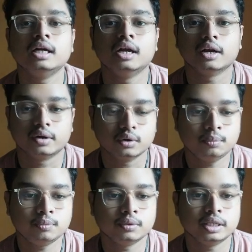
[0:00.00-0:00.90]

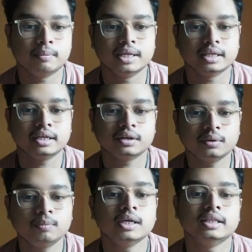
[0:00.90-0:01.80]
group with a bulky
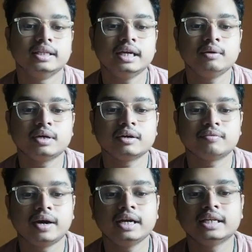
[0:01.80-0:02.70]
group, then you can
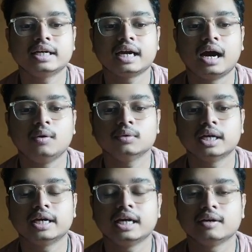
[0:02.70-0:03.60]
find that how
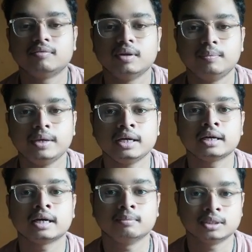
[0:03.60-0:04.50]
the ring flipping
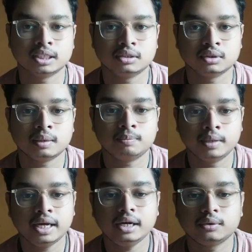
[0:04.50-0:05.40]
comes into the
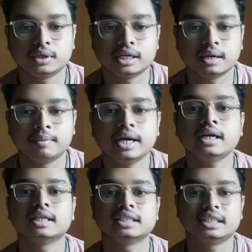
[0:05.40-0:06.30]
play to determine
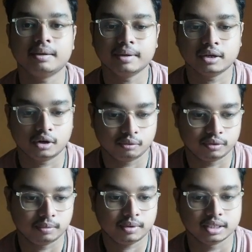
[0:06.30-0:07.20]
the stable
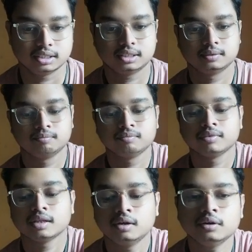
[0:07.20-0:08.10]
conformers.
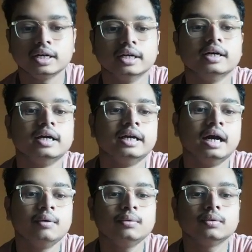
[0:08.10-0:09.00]
Okay,
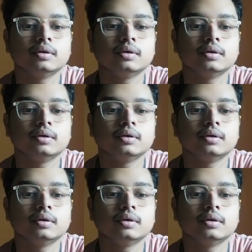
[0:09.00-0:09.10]
now